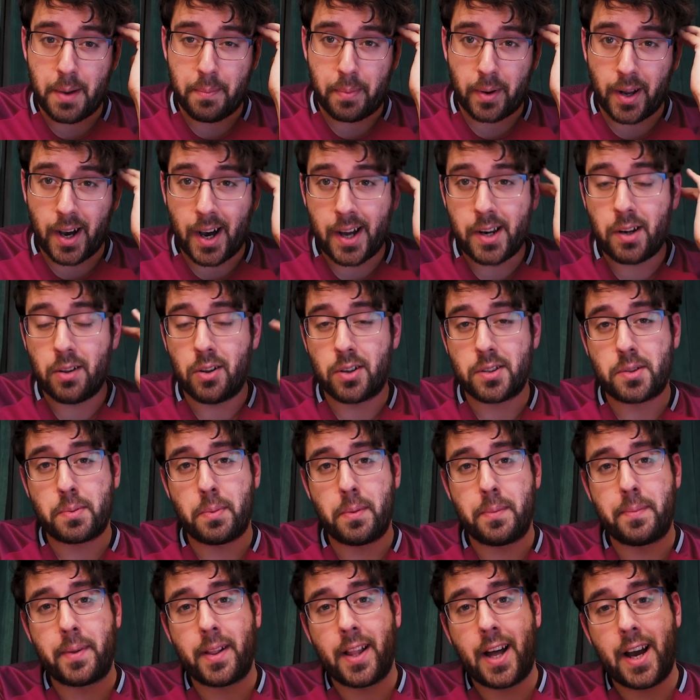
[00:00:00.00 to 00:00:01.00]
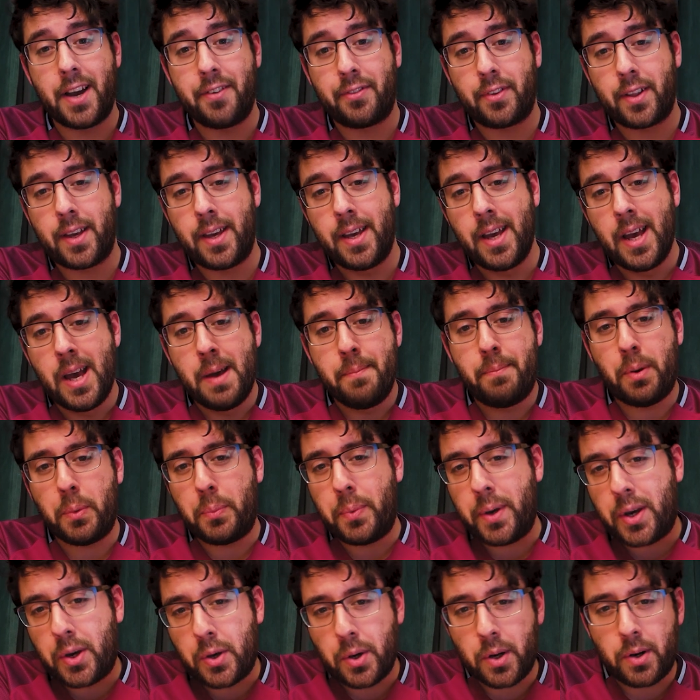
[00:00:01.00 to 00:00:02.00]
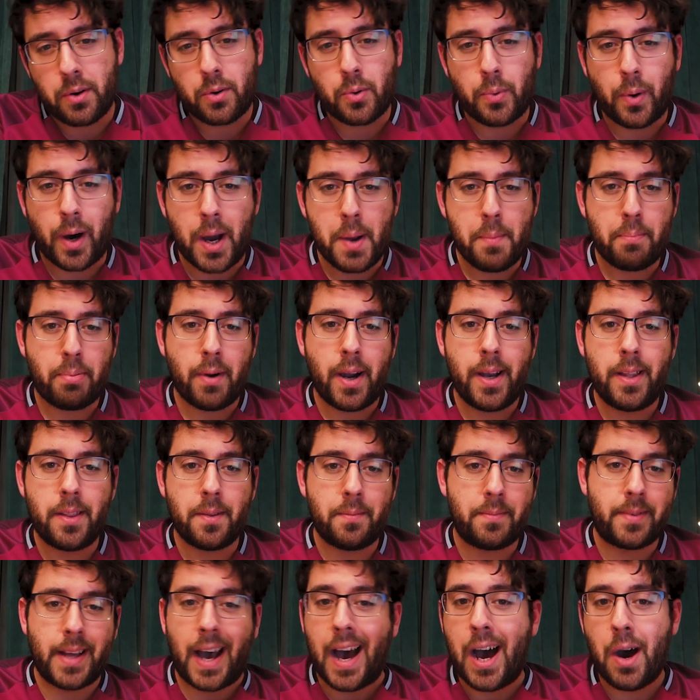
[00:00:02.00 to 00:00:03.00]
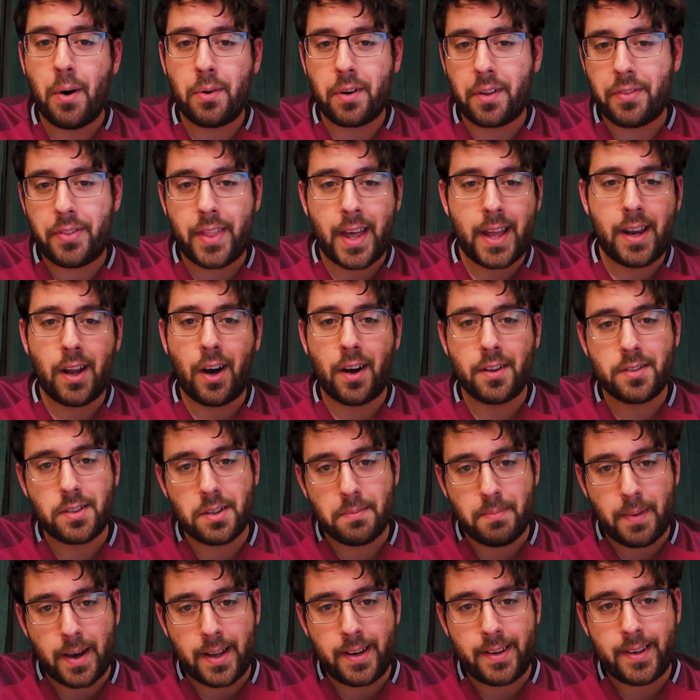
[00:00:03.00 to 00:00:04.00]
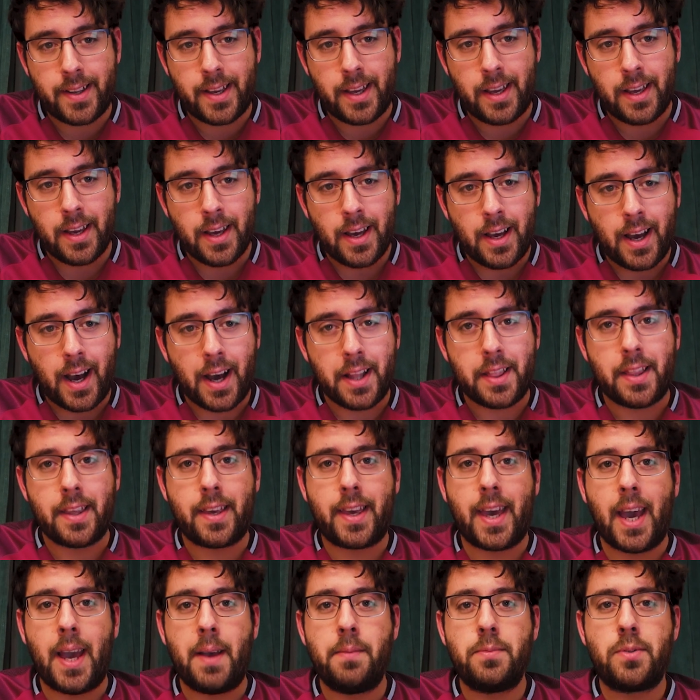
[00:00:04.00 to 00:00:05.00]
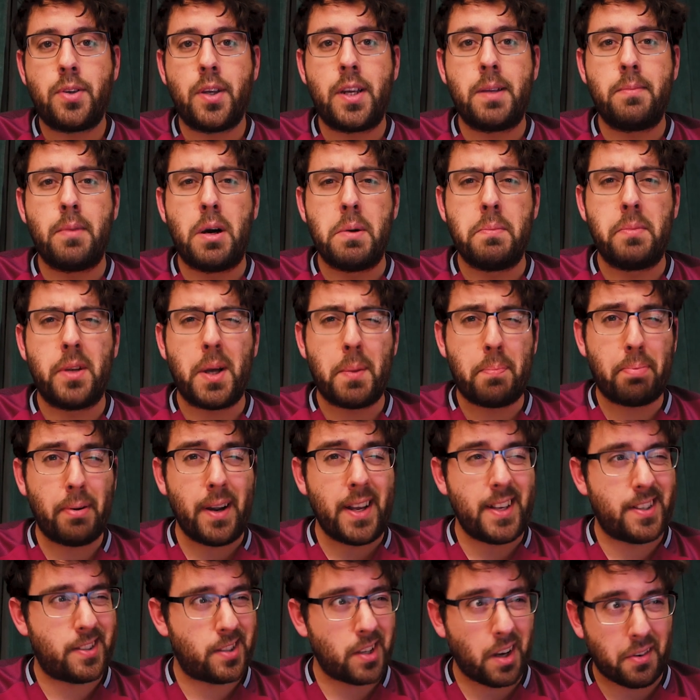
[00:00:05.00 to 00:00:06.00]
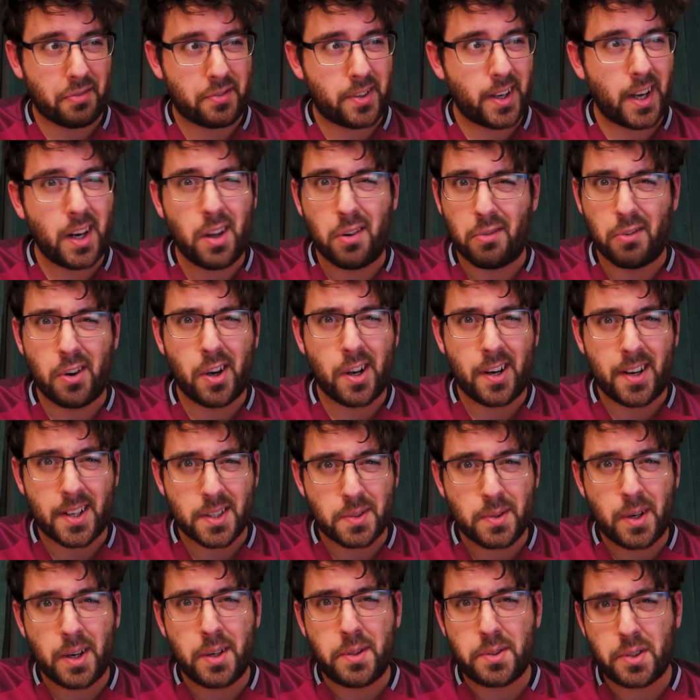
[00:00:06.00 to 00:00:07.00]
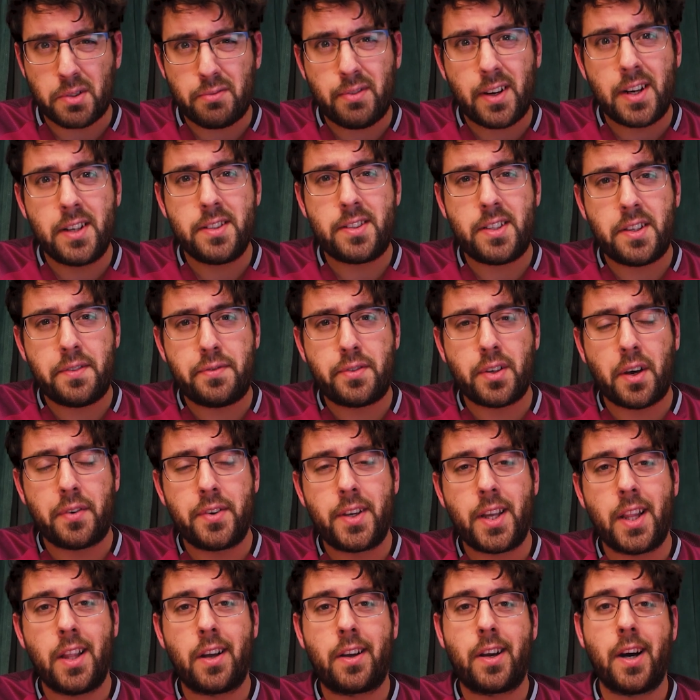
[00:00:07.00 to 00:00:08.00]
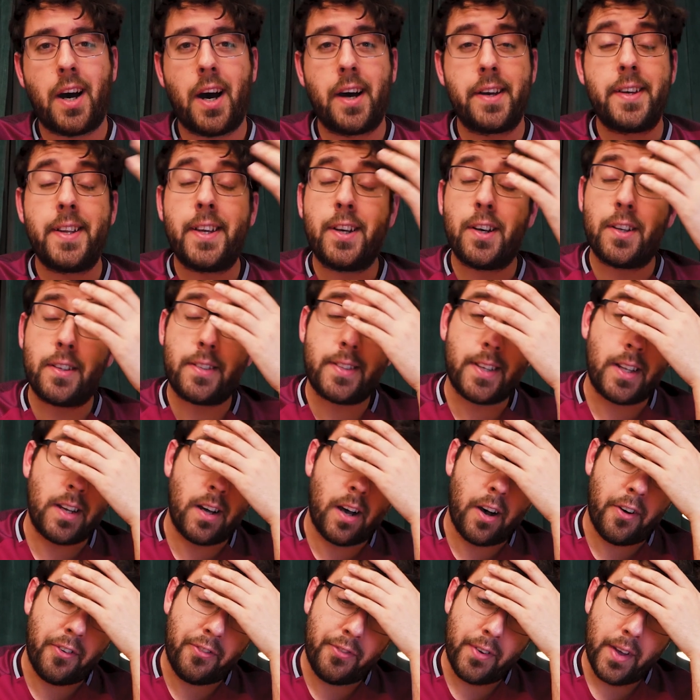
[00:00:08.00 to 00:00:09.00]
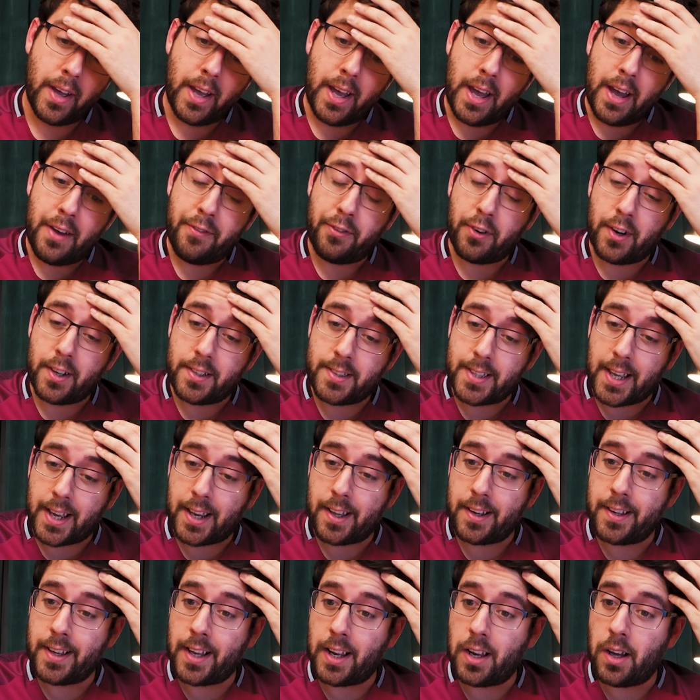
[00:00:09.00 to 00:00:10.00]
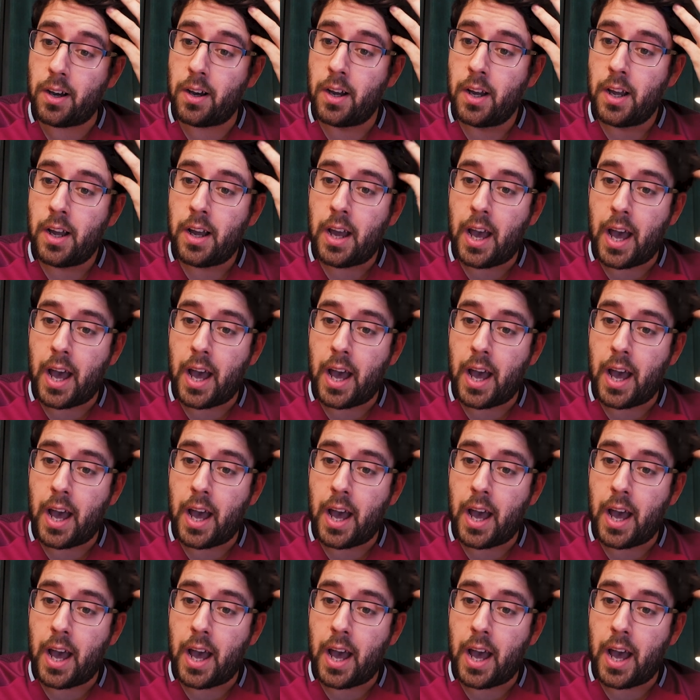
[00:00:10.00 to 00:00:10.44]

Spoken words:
Bernardo looked a bit lively, but we couldn't quite break them down. And then Otamendi had the game turning moment, a pretty soft yellow really as well. It was a relative soft yellow card, and he got sent off for his second yellow